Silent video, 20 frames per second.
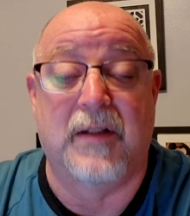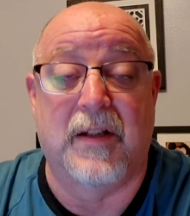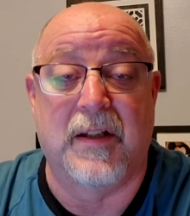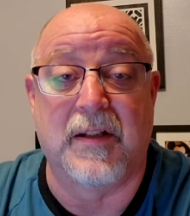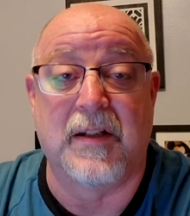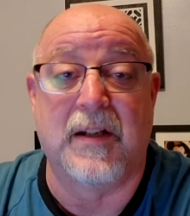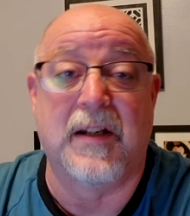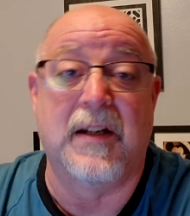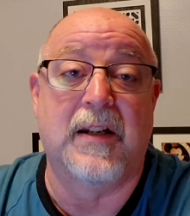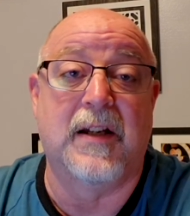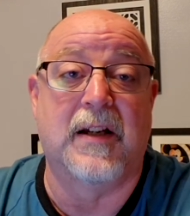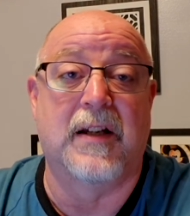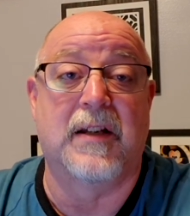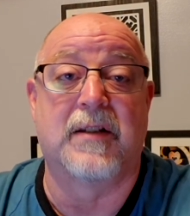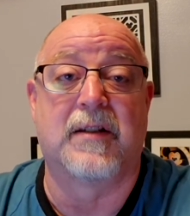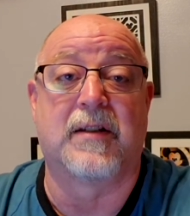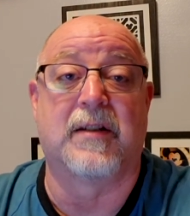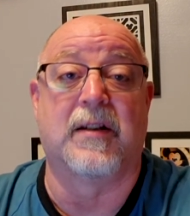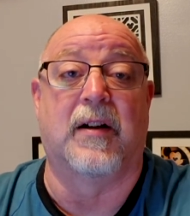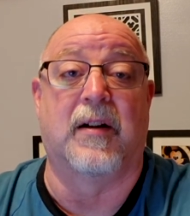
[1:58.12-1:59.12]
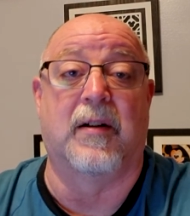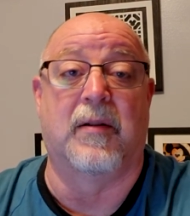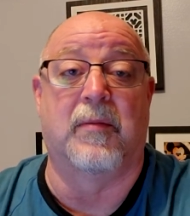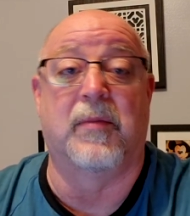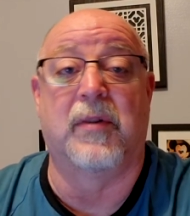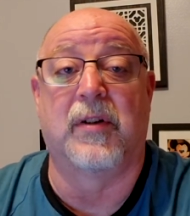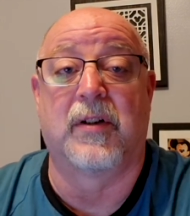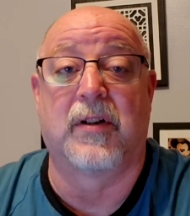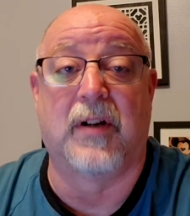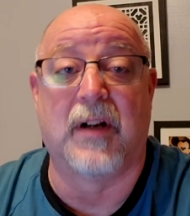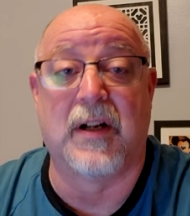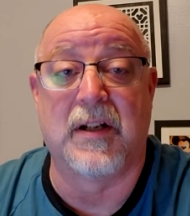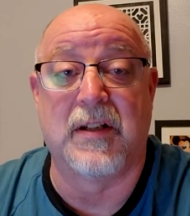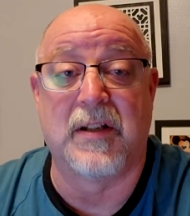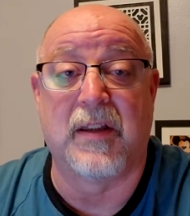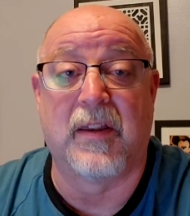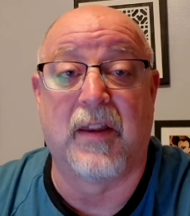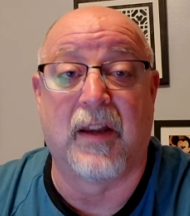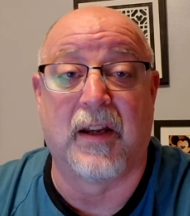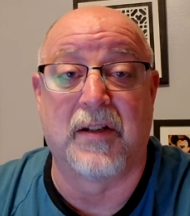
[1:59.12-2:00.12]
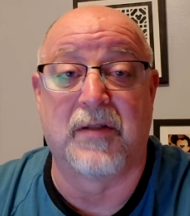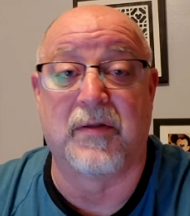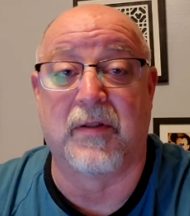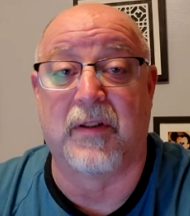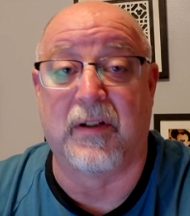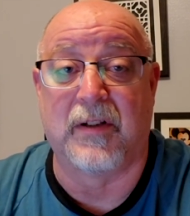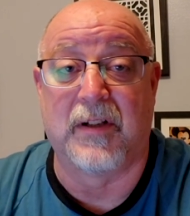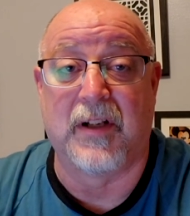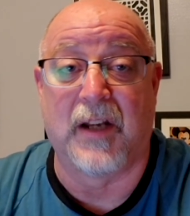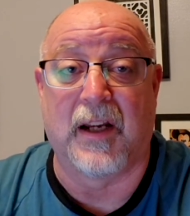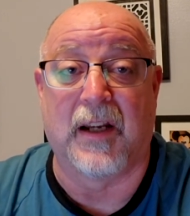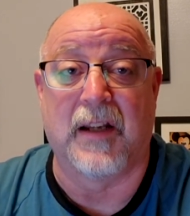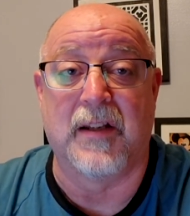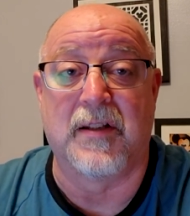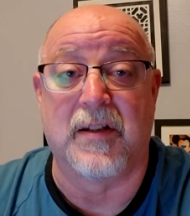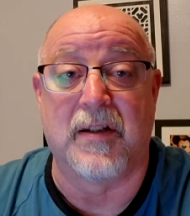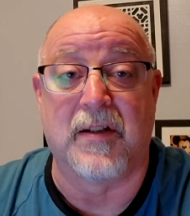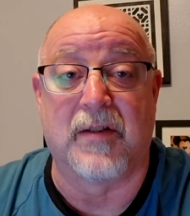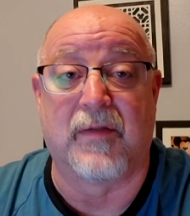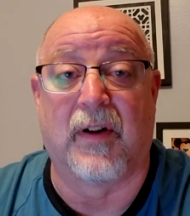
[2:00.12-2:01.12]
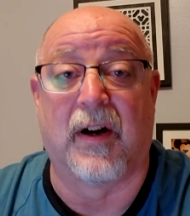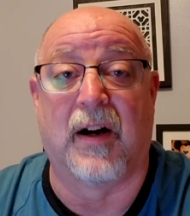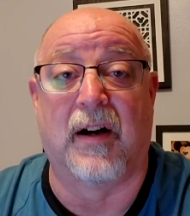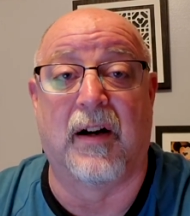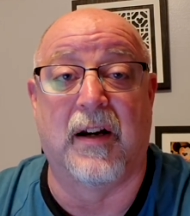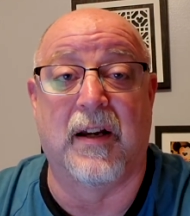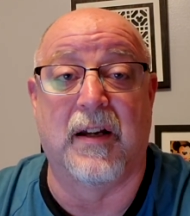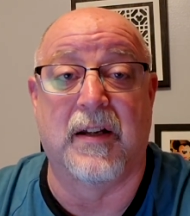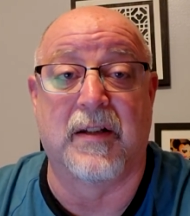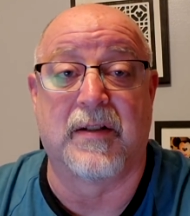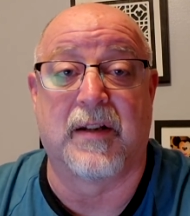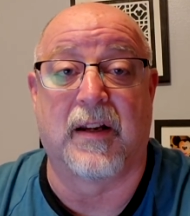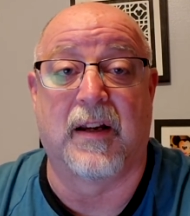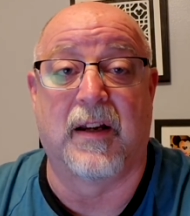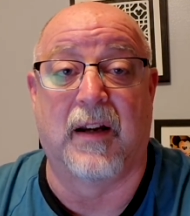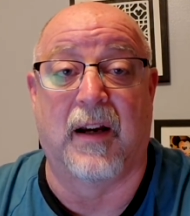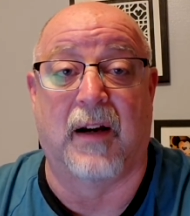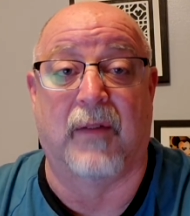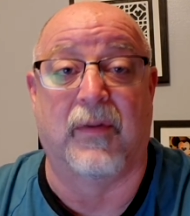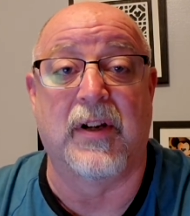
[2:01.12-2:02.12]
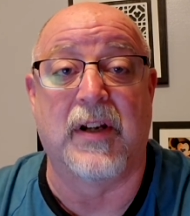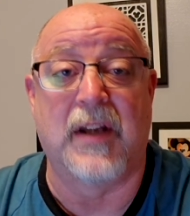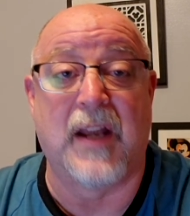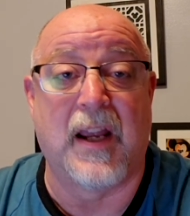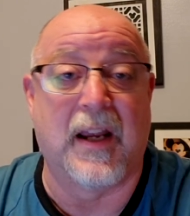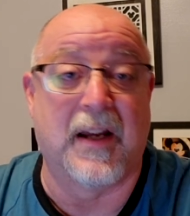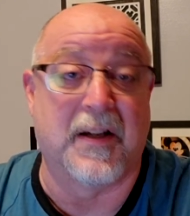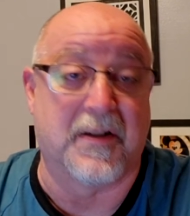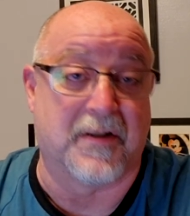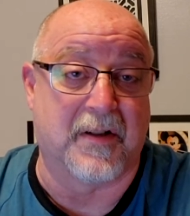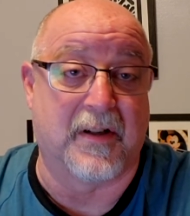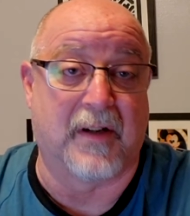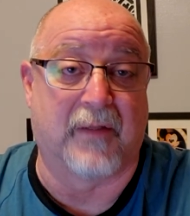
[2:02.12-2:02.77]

Disney does some crazy things with their tickets as far as every day has